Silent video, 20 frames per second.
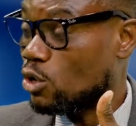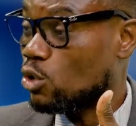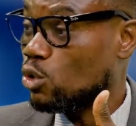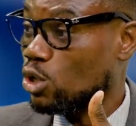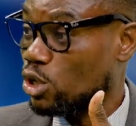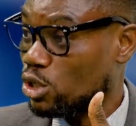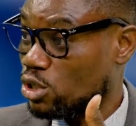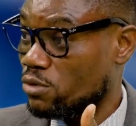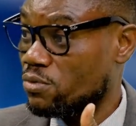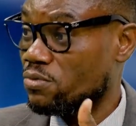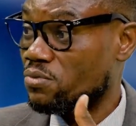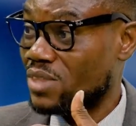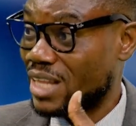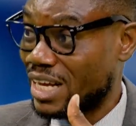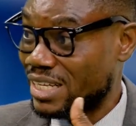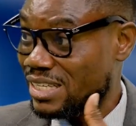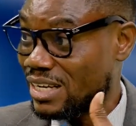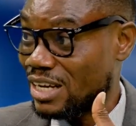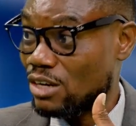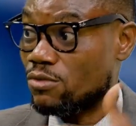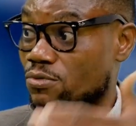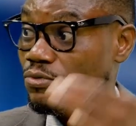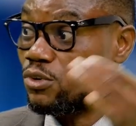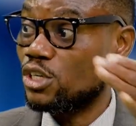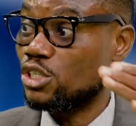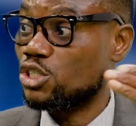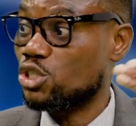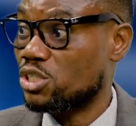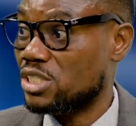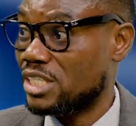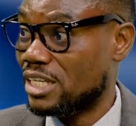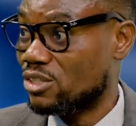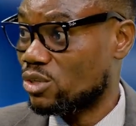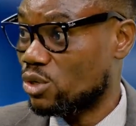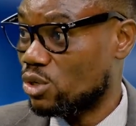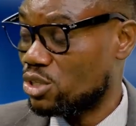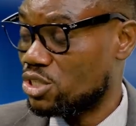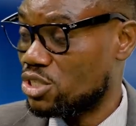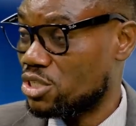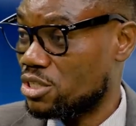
A whole lot of that kind of furniture technology.